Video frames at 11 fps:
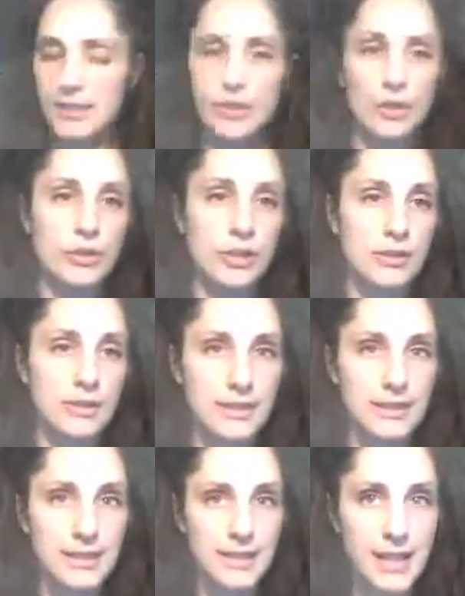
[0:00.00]
So you can use
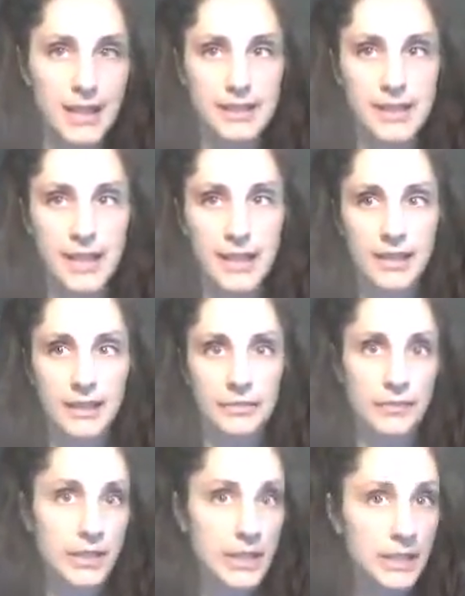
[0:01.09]
this as added
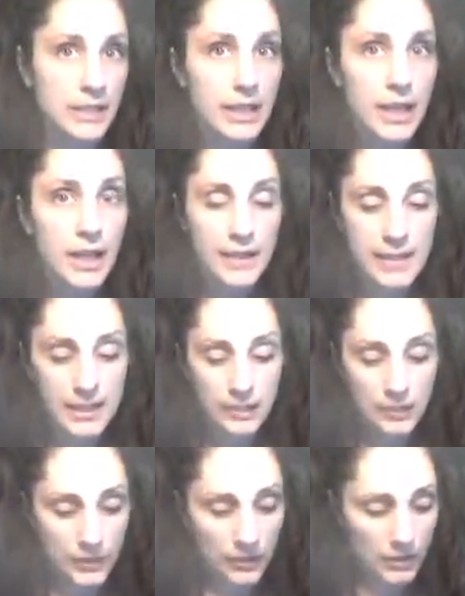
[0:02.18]
reading that
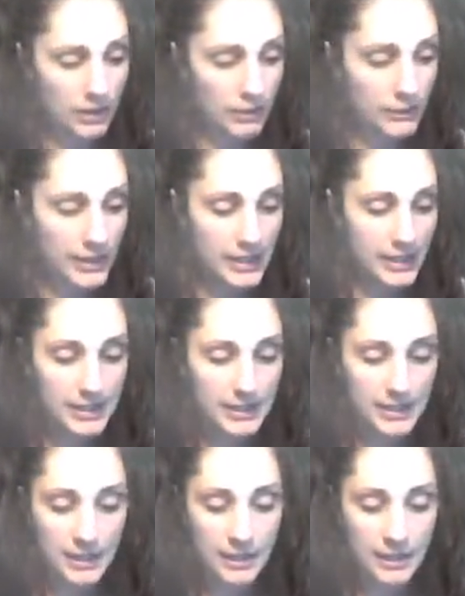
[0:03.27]
goes along with it,